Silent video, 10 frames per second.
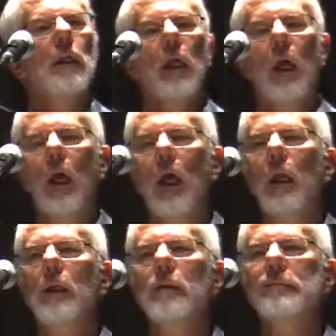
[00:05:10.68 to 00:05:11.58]

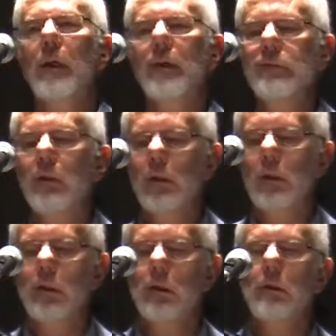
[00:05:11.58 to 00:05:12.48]
and people
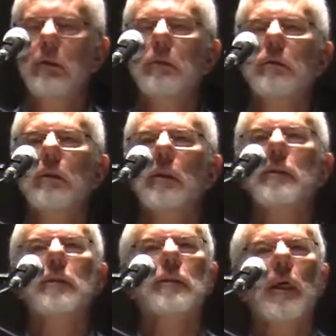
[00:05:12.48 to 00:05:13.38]
who will
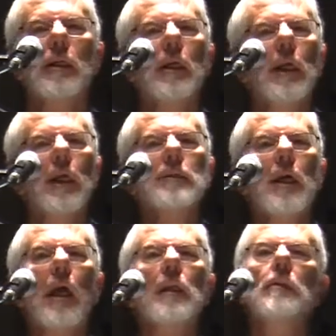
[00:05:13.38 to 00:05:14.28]

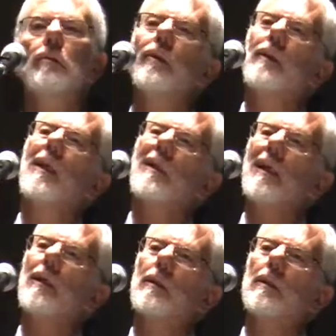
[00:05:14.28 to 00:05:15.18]
tell you what they
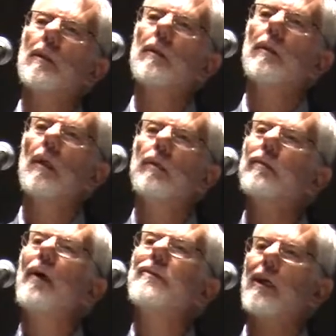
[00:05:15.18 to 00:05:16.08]
think you
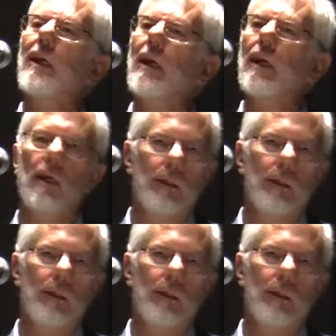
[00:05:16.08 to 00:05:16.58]
want to hear.